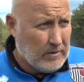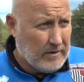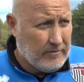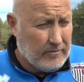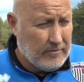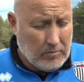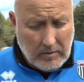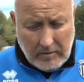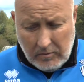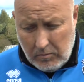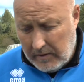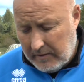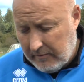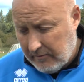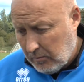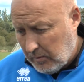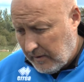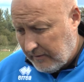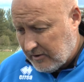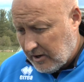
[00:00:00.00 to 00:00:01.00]
We've we,
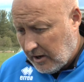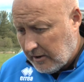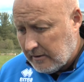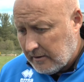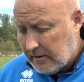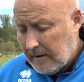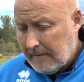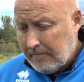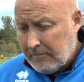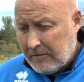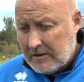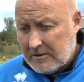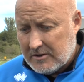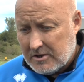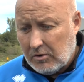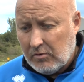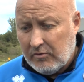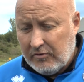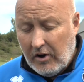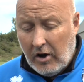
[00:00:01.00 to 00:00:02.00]
have we we've done
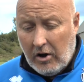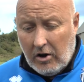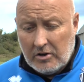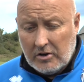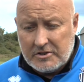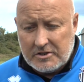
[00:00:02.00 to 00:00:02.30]
so far.